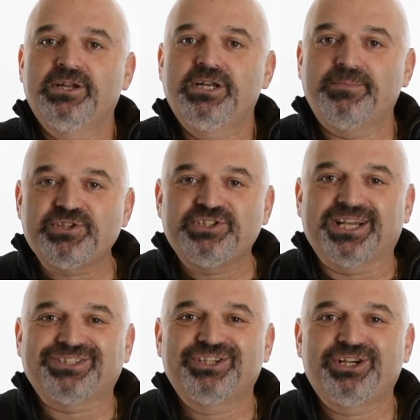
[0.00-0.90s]
Number
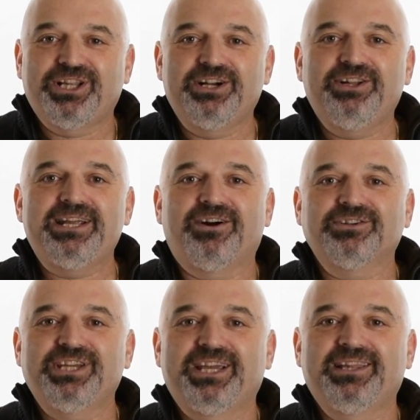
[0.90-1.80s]
6, clearly
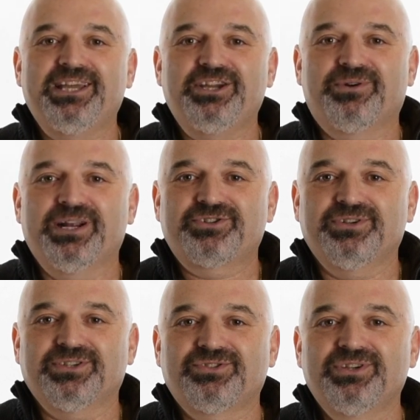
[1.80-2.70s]
articulate your
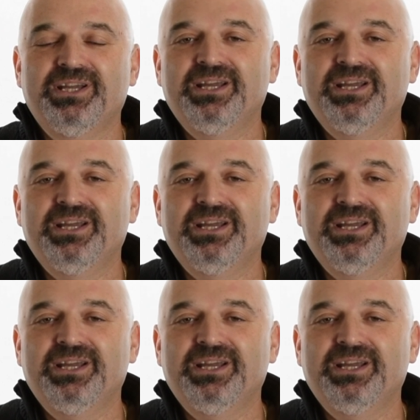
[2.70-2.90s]
interests.